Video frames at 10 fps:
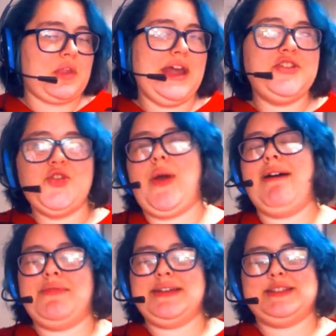I do
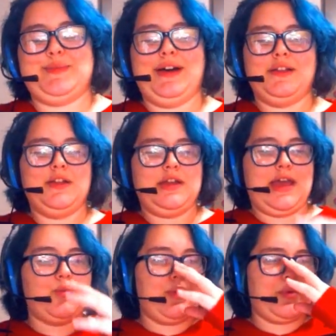have that spell,
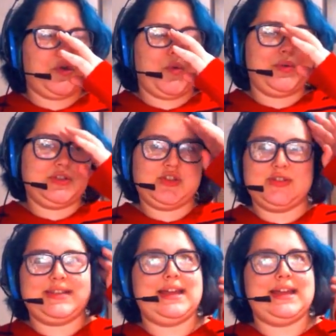and we were going to just,